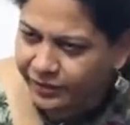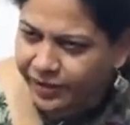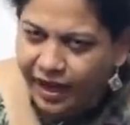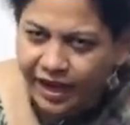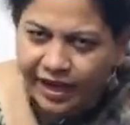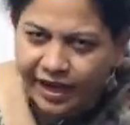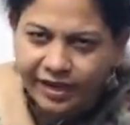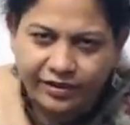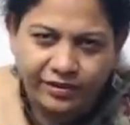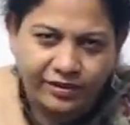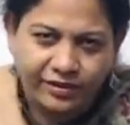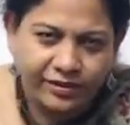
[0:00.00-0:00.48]

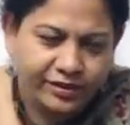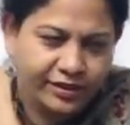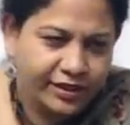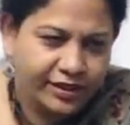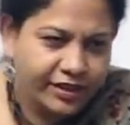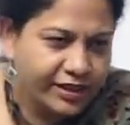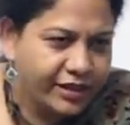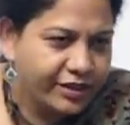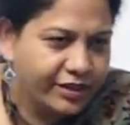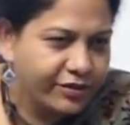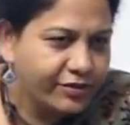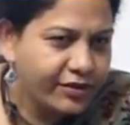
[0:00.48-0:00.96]
I don't
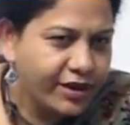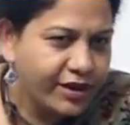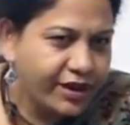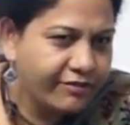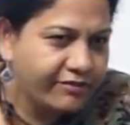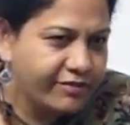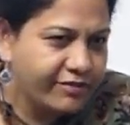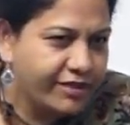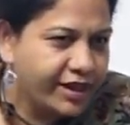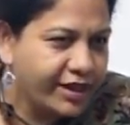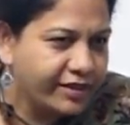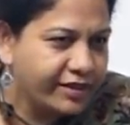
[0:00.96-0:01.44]
think you
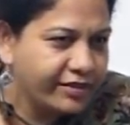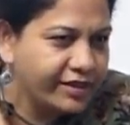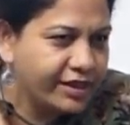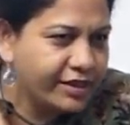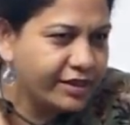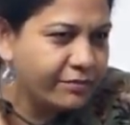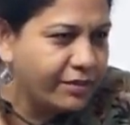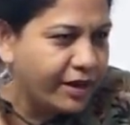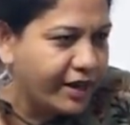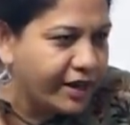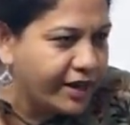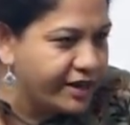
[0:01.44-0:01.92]
have done
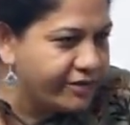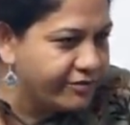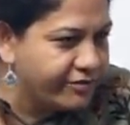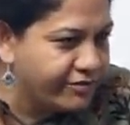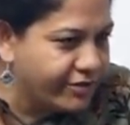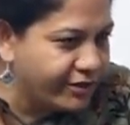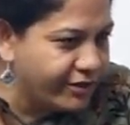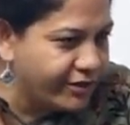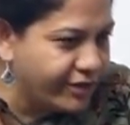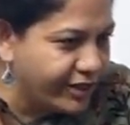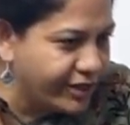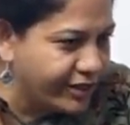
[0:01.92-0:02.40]
that
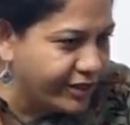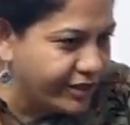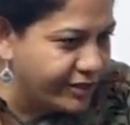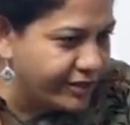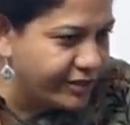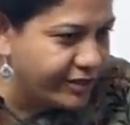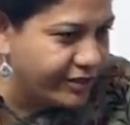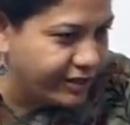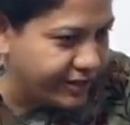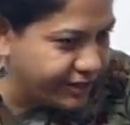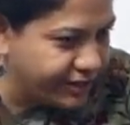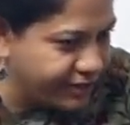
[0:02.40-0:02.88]
blindfolded,
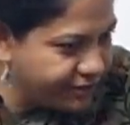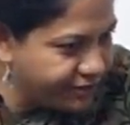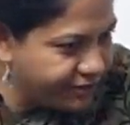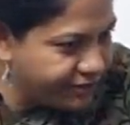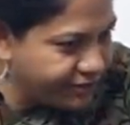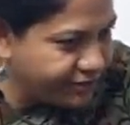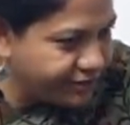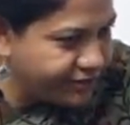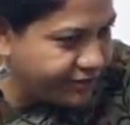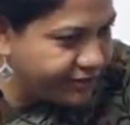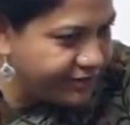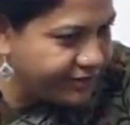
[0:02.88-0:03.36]
did you?
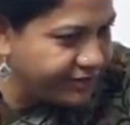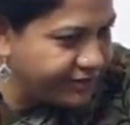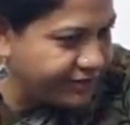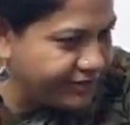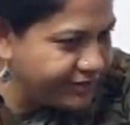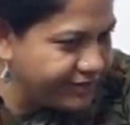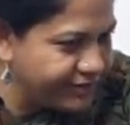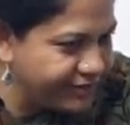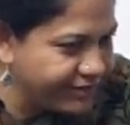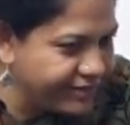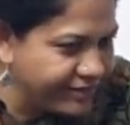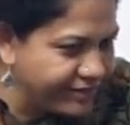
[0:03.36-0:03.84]

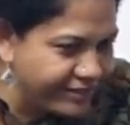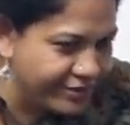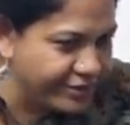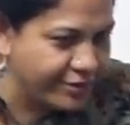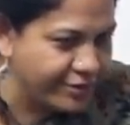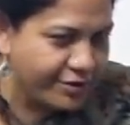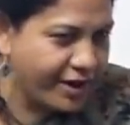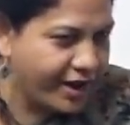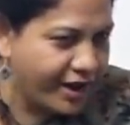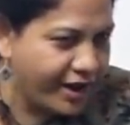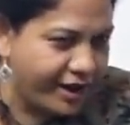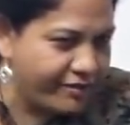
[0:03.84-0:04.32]

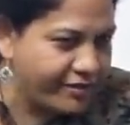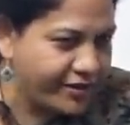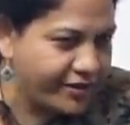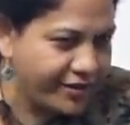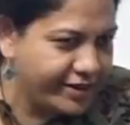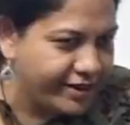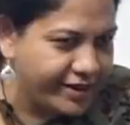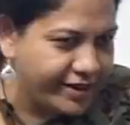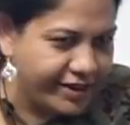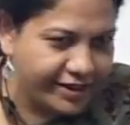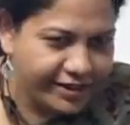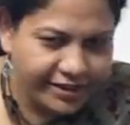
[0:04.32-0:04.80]
you
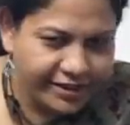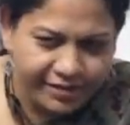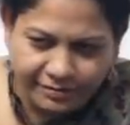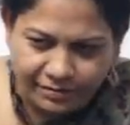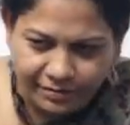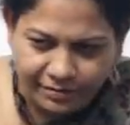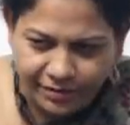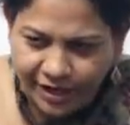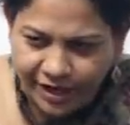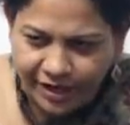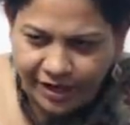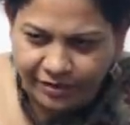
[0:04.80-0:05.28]
haven't done
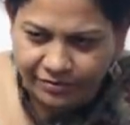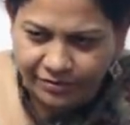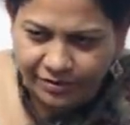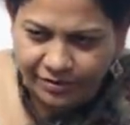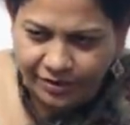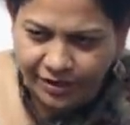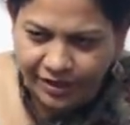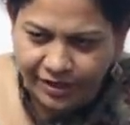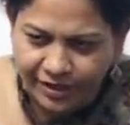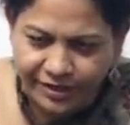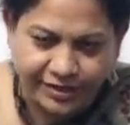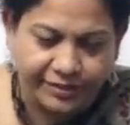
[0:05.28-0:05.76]
it
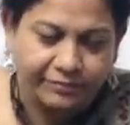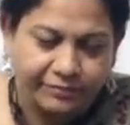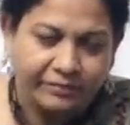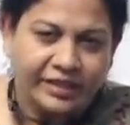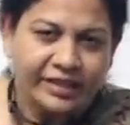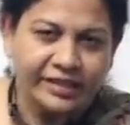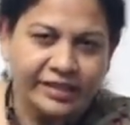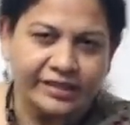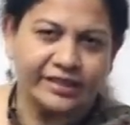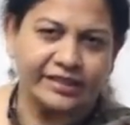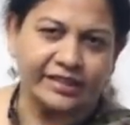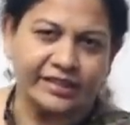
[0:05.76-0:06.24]
blindfolded.
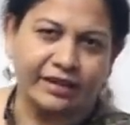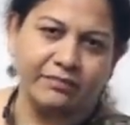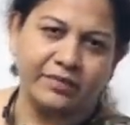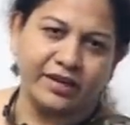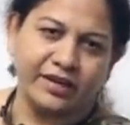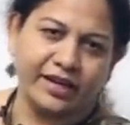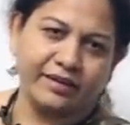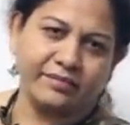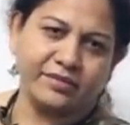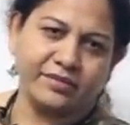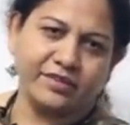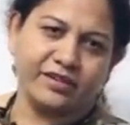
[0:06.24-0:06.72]
See,
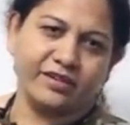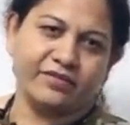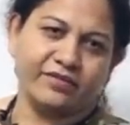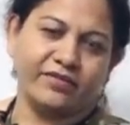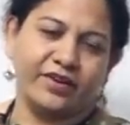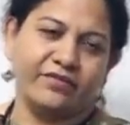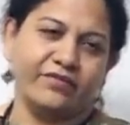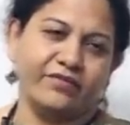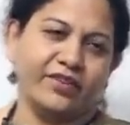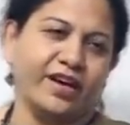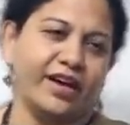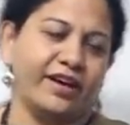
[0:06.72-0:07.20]
sometimes you know
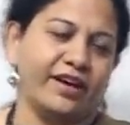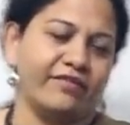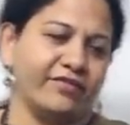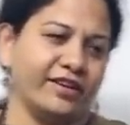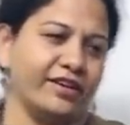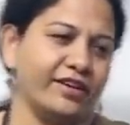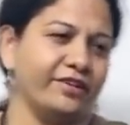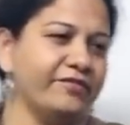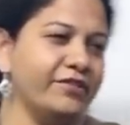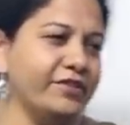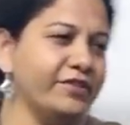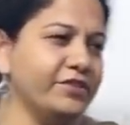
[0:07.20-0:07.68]
when we have
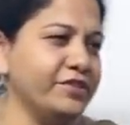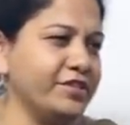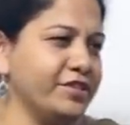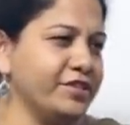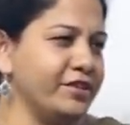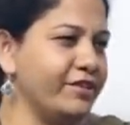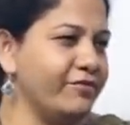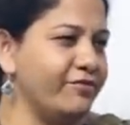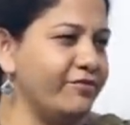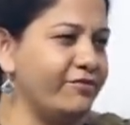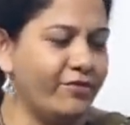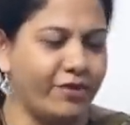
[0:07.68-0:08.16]

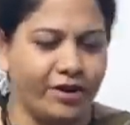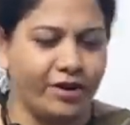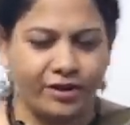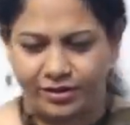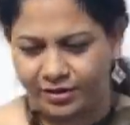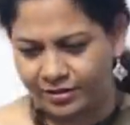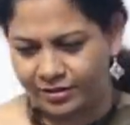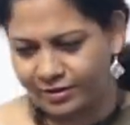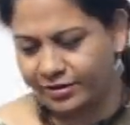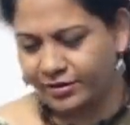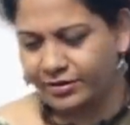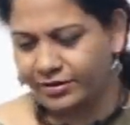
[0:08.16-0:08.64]
confusion of
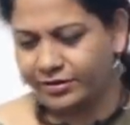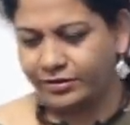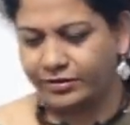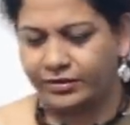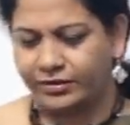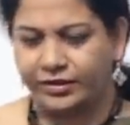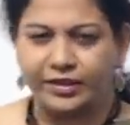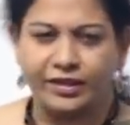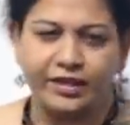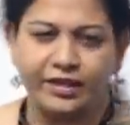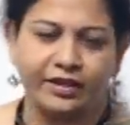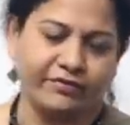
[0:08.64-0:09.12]
what to do,
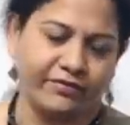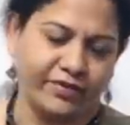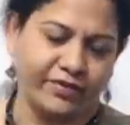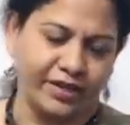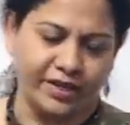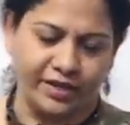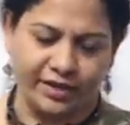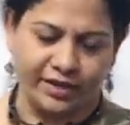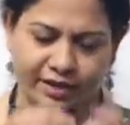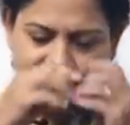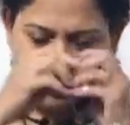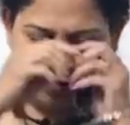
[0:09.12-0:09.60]

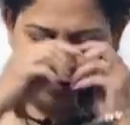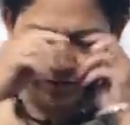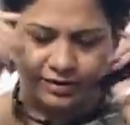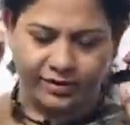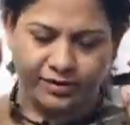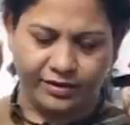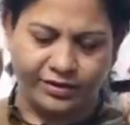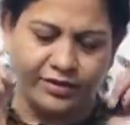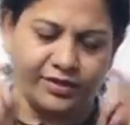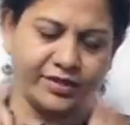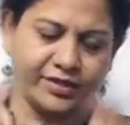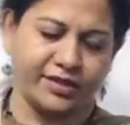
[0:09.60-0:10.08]
we you know,
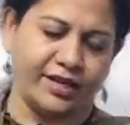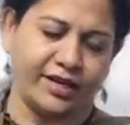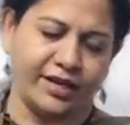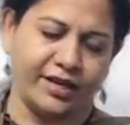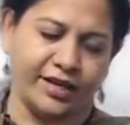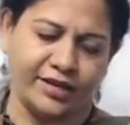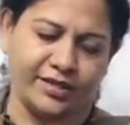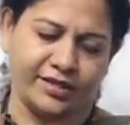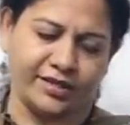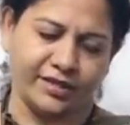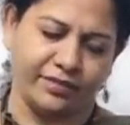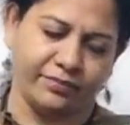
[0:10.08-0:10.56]
close our
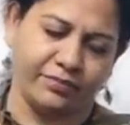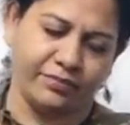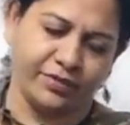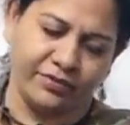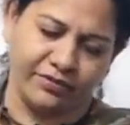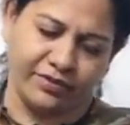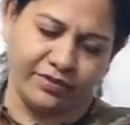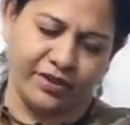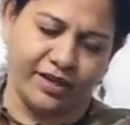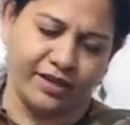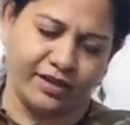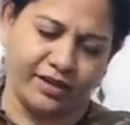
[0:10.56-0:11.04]
eyes and put
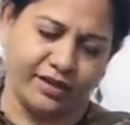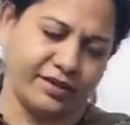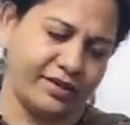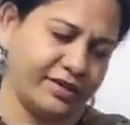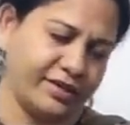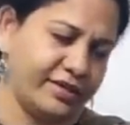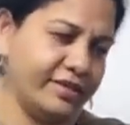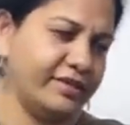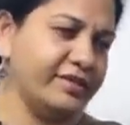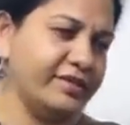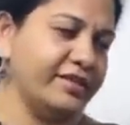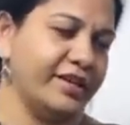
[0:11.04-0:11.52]
fingers,
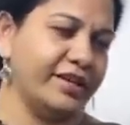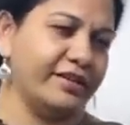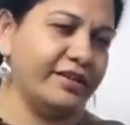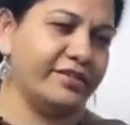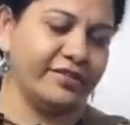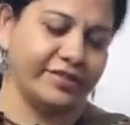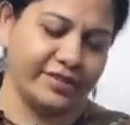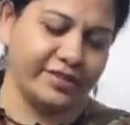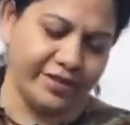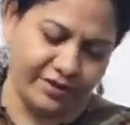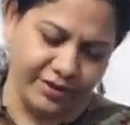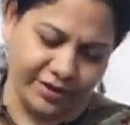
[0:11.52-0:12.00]
and then
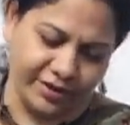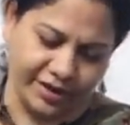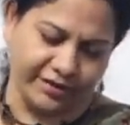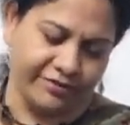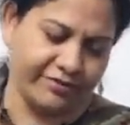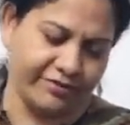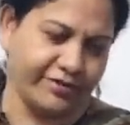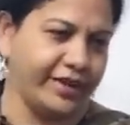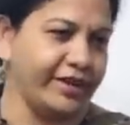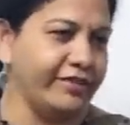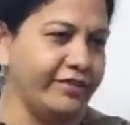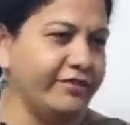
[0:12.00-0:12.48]
you say, okay,
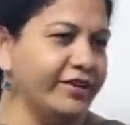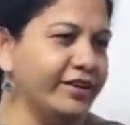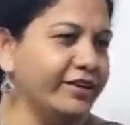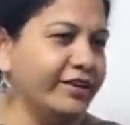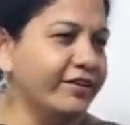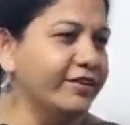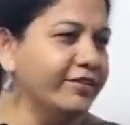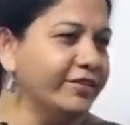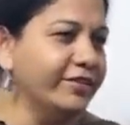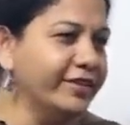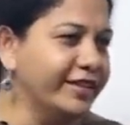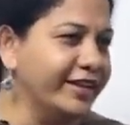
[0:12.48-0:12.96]
fine, we'll
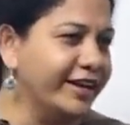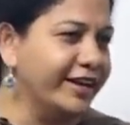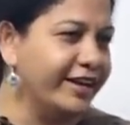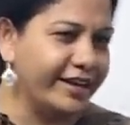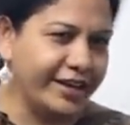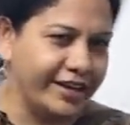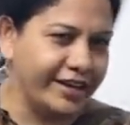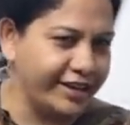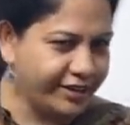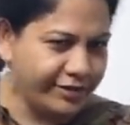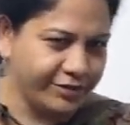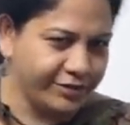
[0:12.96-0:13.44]
go with that.
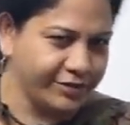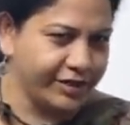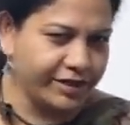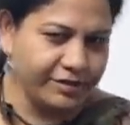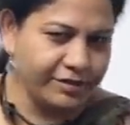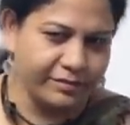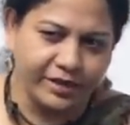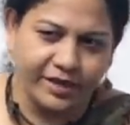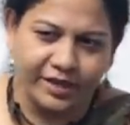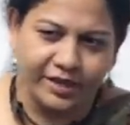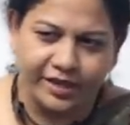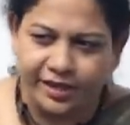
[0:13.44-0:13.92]
I do
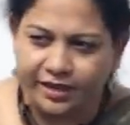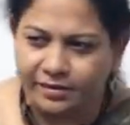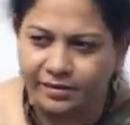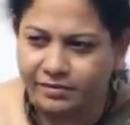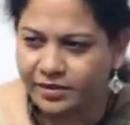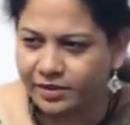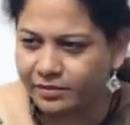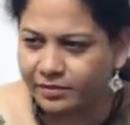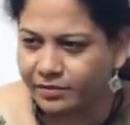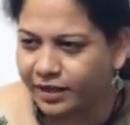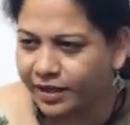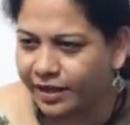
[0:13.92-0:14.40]
that many
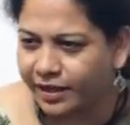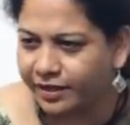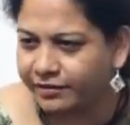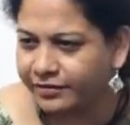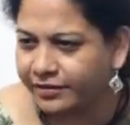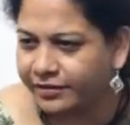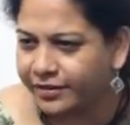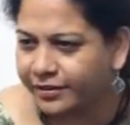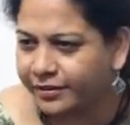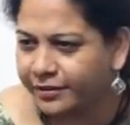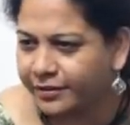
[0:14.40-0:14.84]
times in my life